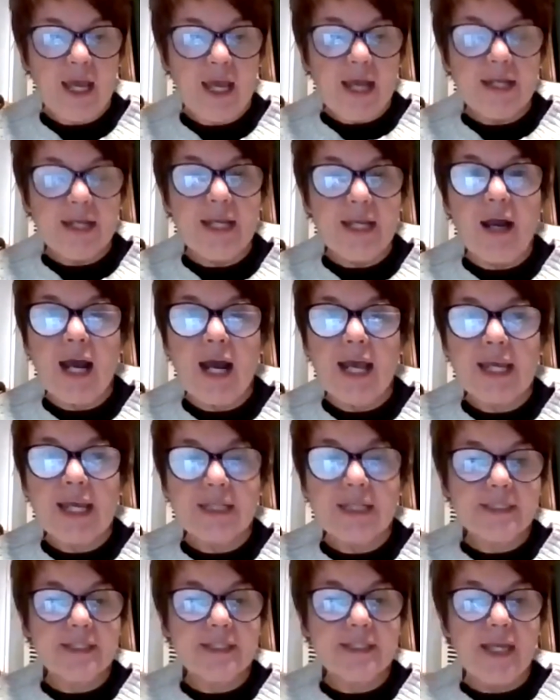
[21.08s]
Now, I
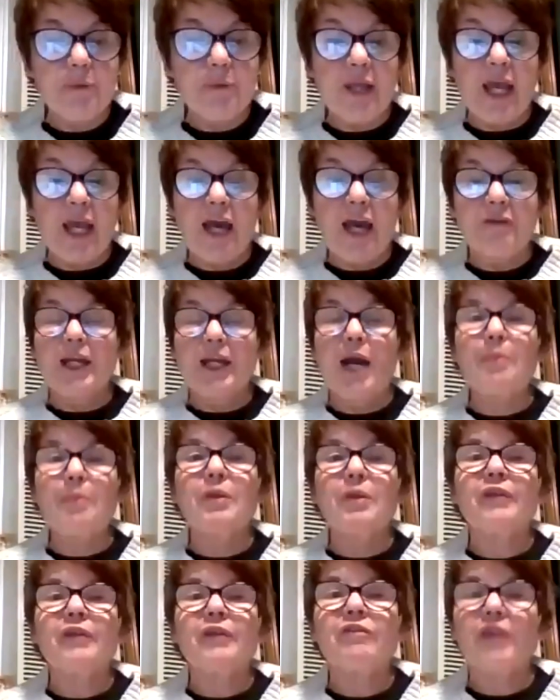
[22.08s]
understand we have a couple
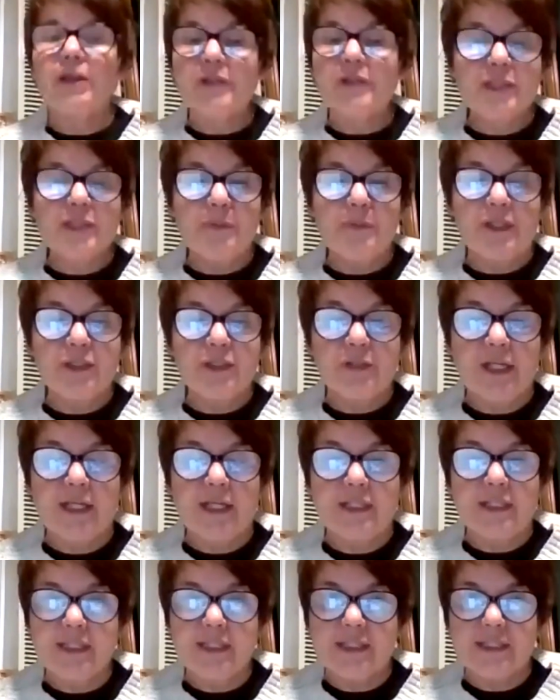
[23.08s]
of very special
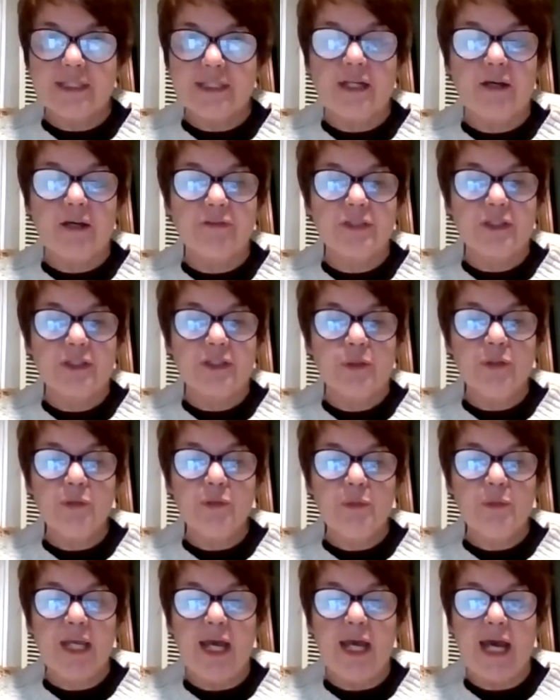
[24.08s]
guests this afternoon.
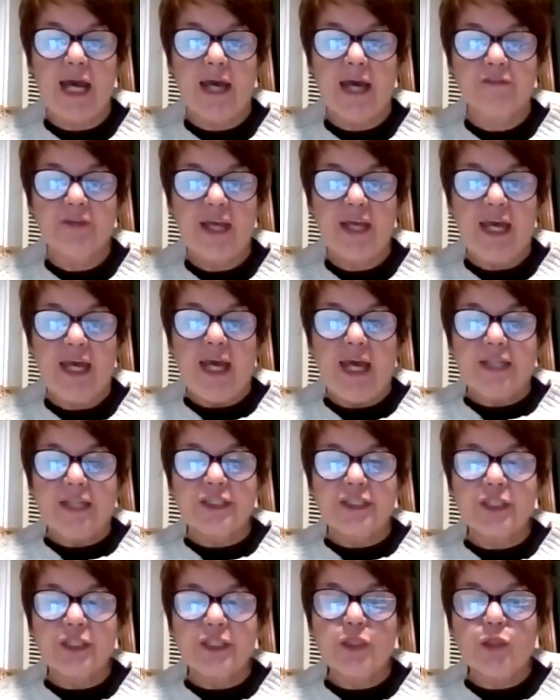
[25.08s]
We have
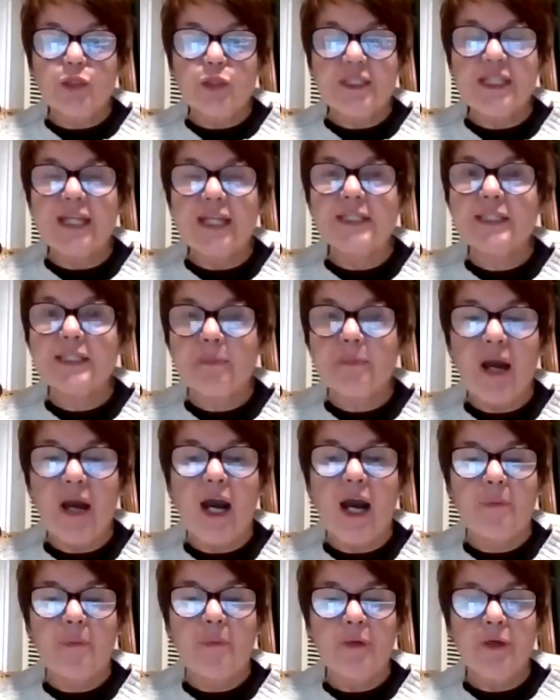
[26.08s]
Jetsunma Tenzin
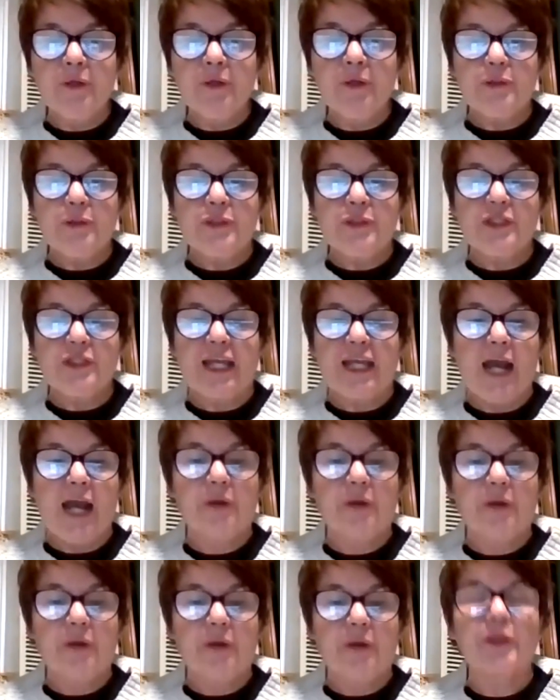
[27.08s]
Palmo, who's the
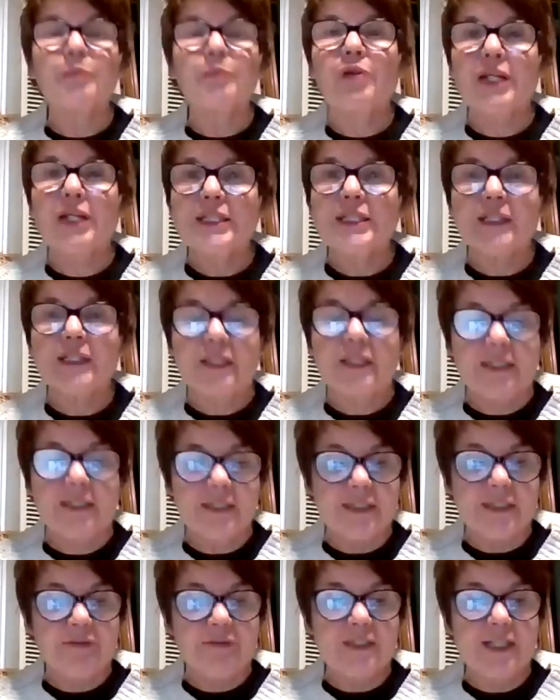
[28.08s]
current president of
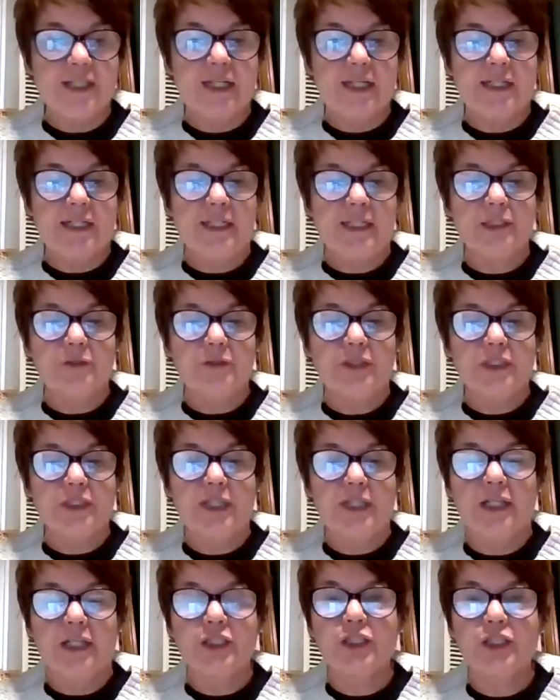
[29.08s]
Sakyadhita
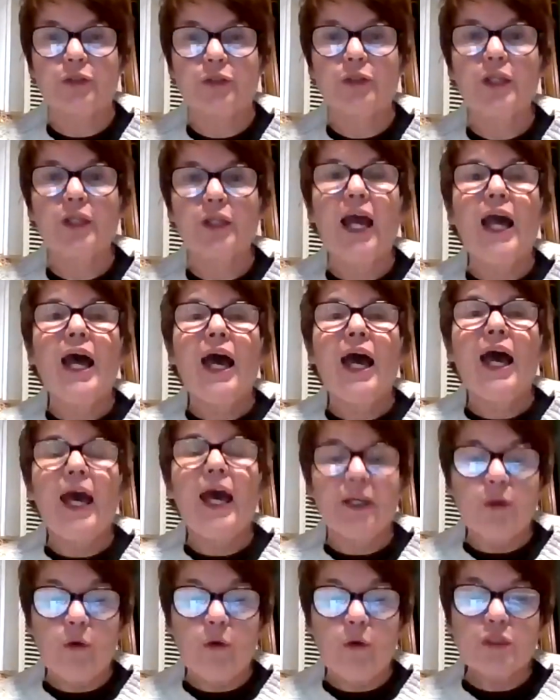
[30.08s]
International, and
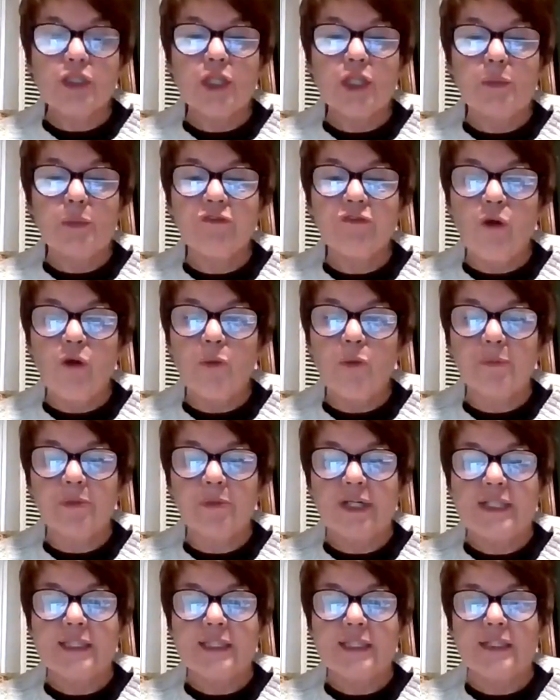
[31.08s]
also a former
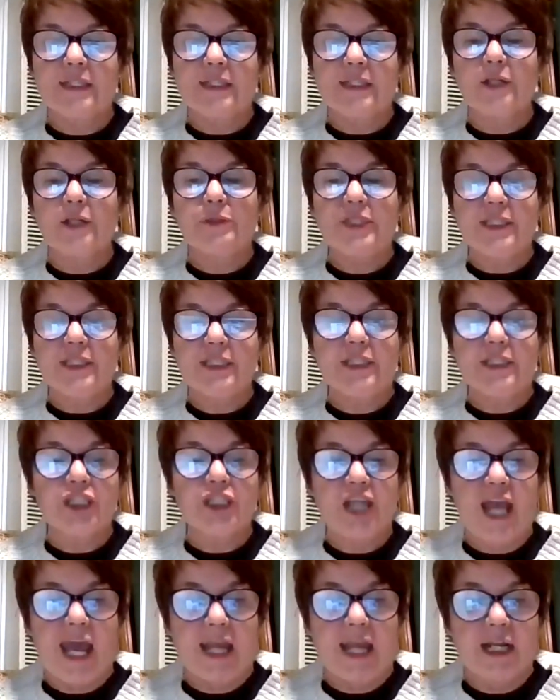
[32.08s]
president, Christy
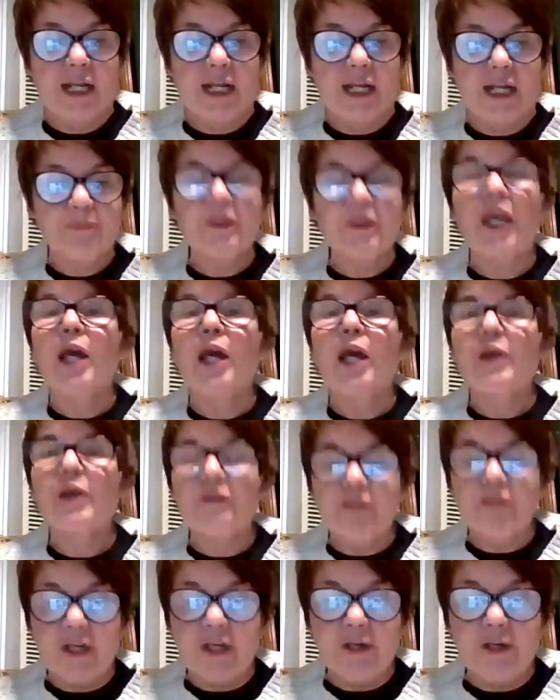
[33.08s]
Chang. We're
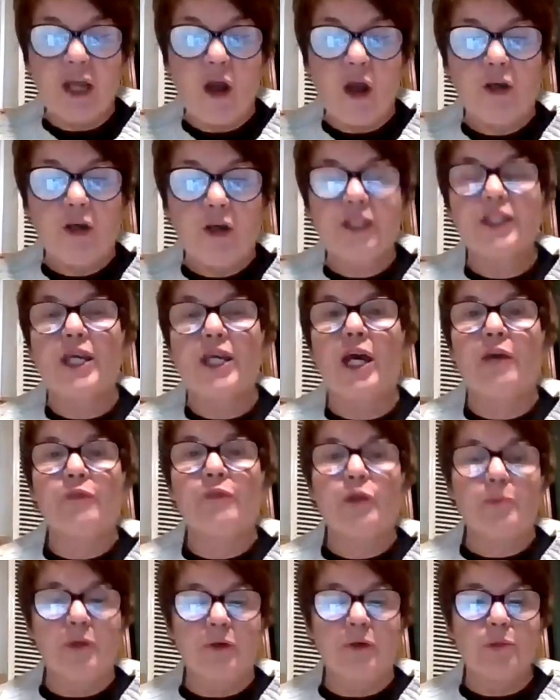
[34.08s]
very honoured to have
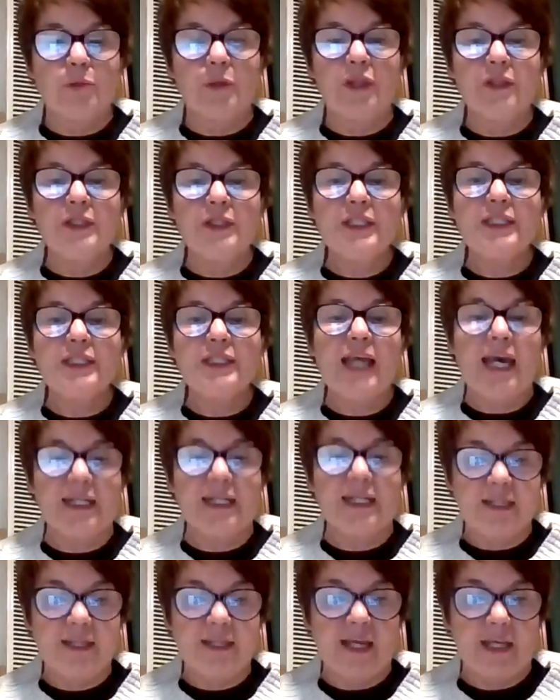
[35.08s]
you both with us
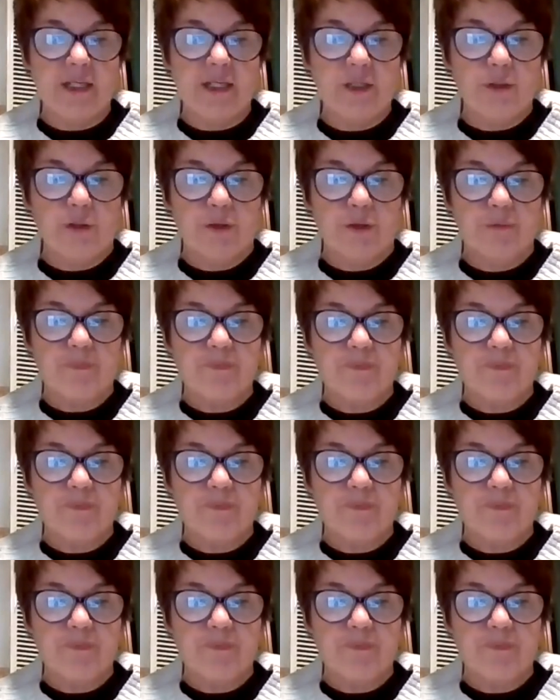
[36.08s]
and thank you.